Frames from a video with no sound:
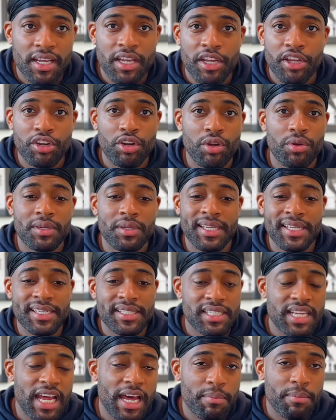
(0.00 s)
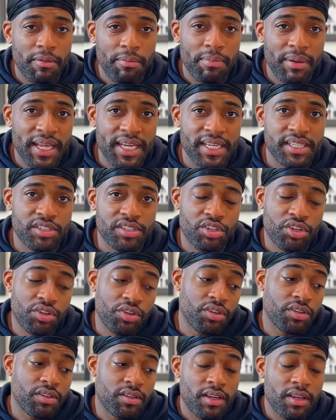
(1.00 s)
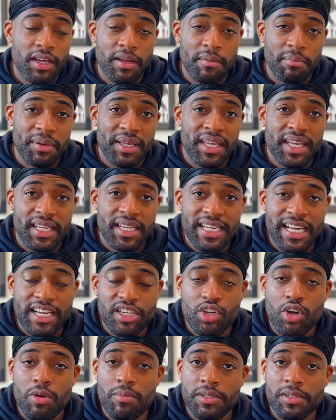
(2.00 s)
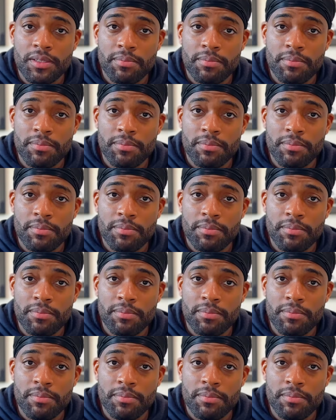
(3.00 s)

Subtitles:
You know, these type of players could be in that Thomas